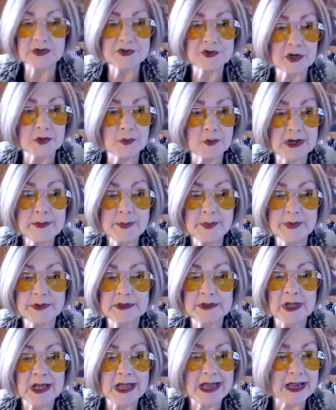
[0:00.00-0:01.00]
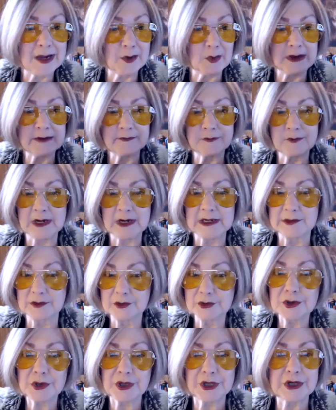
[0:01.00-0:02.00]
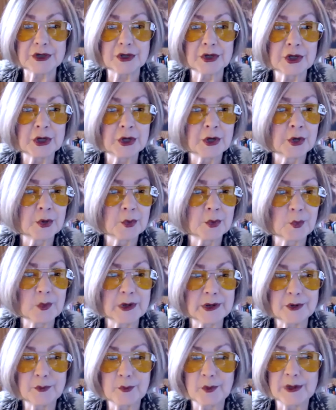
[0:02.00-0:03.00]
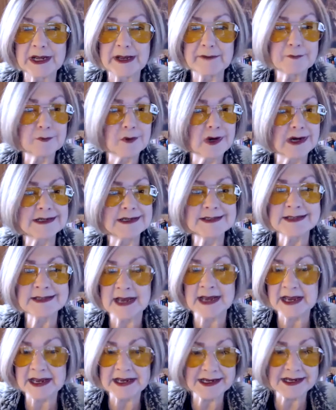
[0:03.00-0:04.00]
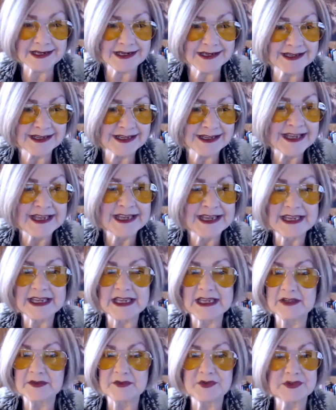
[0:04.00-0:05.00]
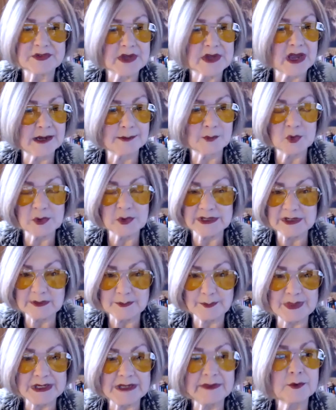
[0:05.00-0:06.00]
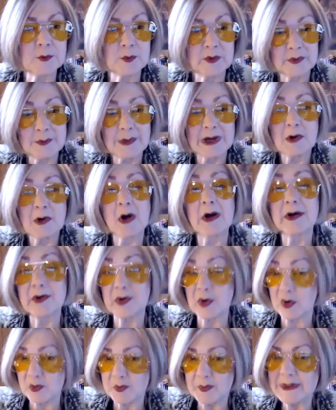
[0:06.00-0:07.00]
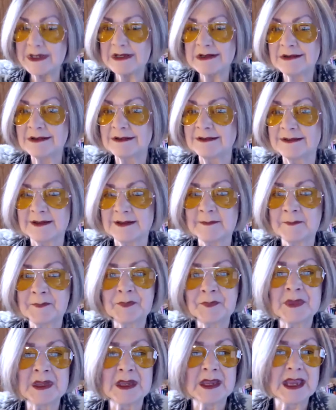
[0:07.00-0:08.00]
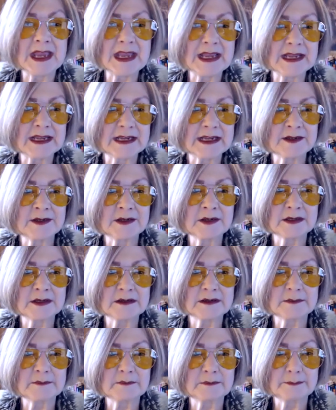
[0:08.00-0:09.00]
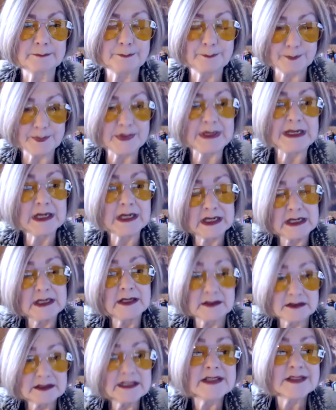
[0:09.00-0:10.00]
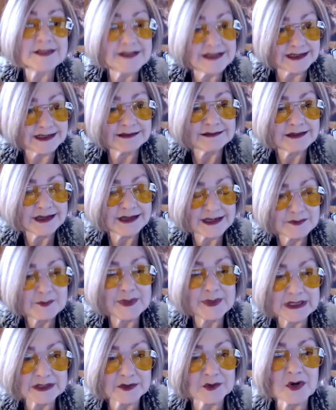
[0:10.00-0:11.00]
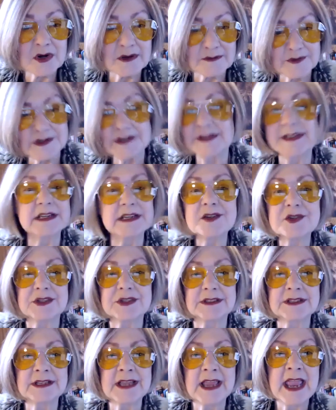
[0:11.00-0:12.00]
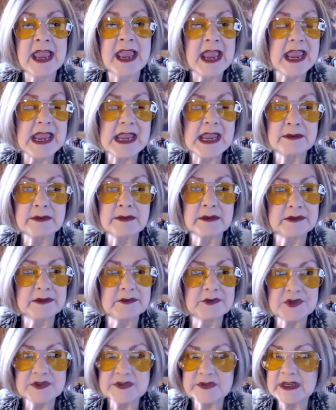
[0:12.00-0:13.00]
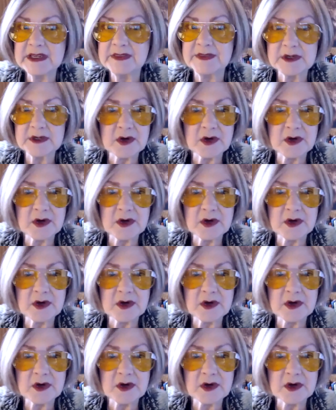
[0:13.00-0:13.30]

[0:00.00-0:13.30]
show up however I look, what, whatever I say, just I'm going to be there with my heart open and be listening and be in conversation. And just like the